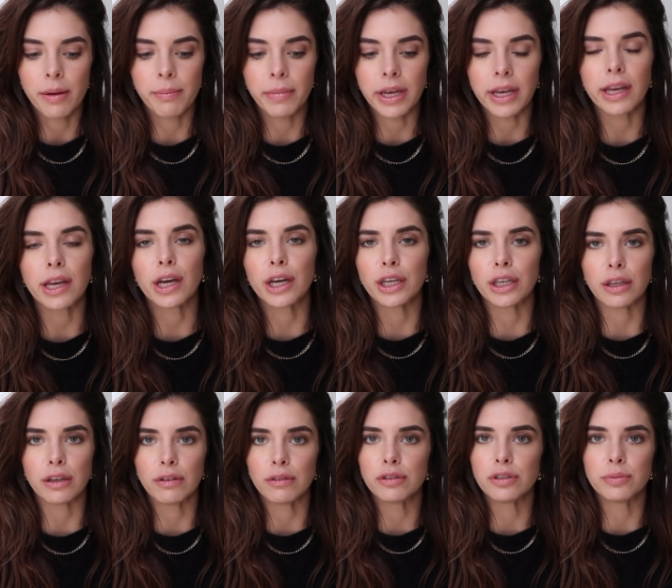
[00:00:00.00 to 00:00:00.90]
make a
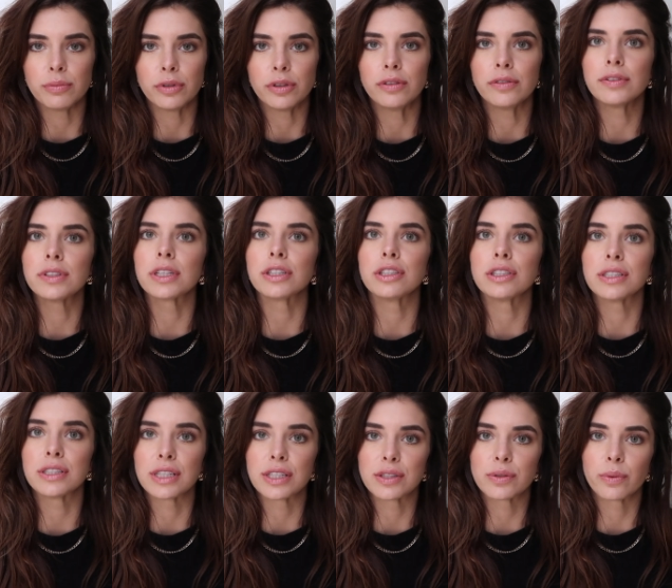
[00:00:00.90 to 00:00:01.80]
huge move such
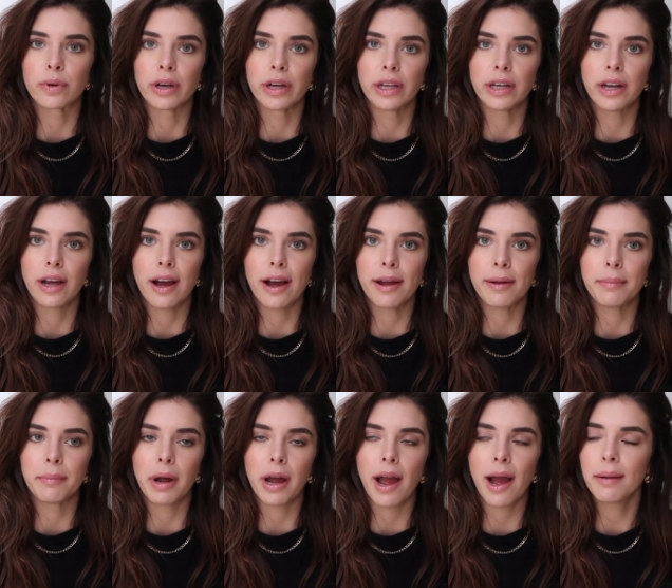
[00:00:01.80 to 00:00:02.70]
as this one.
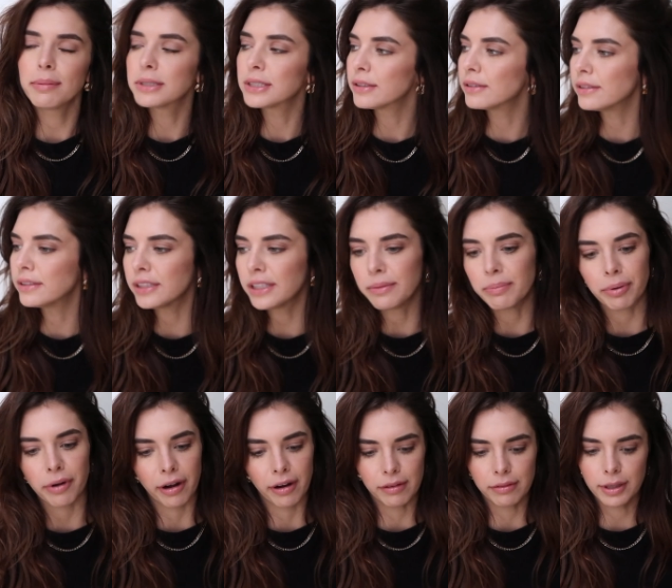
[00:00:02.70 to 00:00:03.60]
I'm absolutely
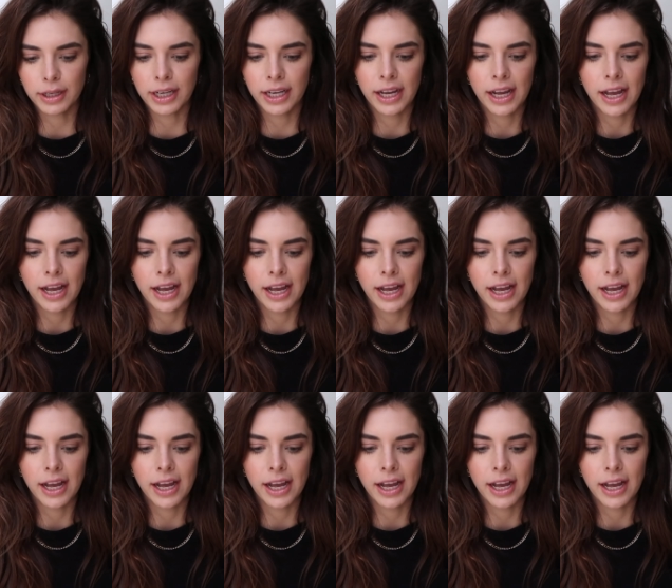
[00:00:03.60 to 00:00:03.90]
broke.